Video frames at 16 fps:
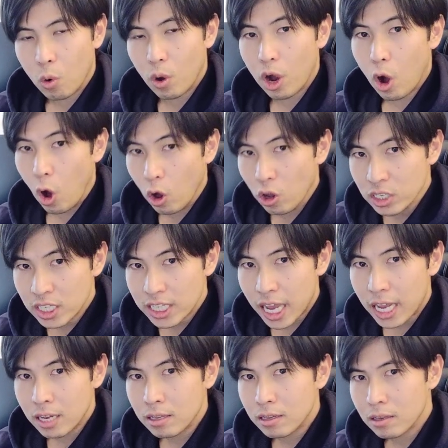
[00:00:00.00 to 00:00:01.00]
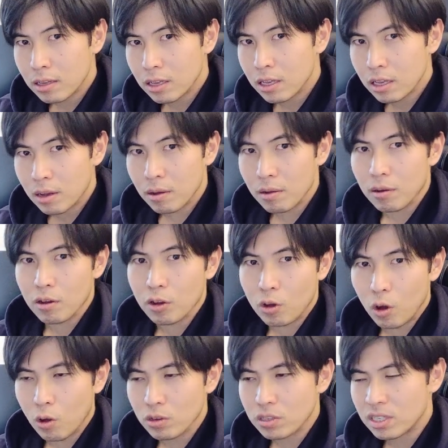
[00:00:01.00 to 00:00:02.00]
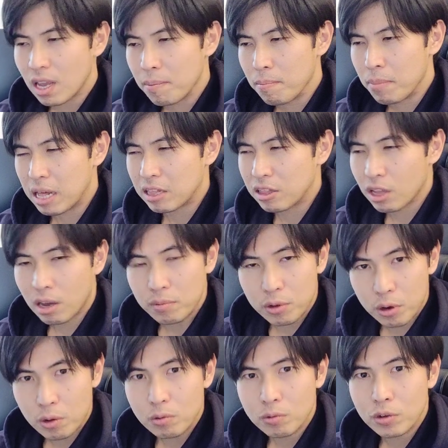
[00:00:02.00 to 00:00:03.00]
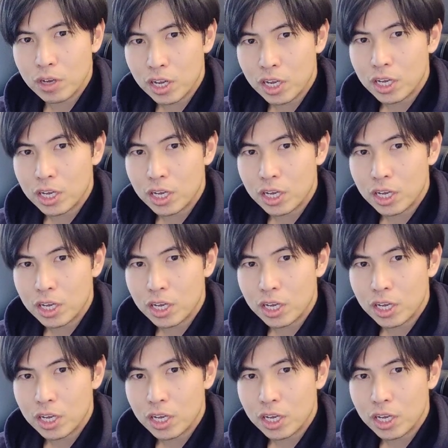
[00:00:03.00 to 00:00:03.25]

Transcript: or onsen, go same bathtub, you know,